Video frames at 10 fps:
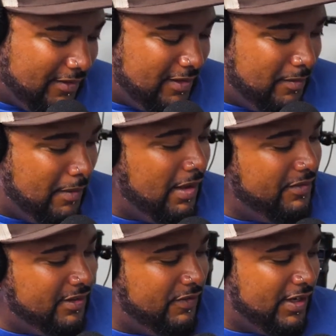some I'm
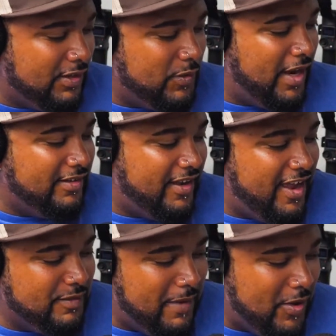loving this fucking crazy
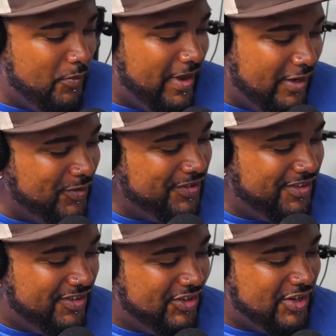ass Michael Bay
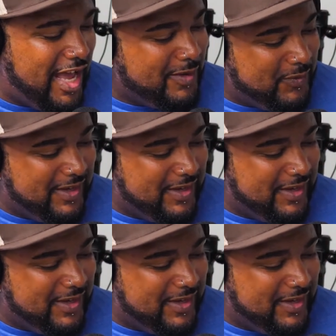transition shot.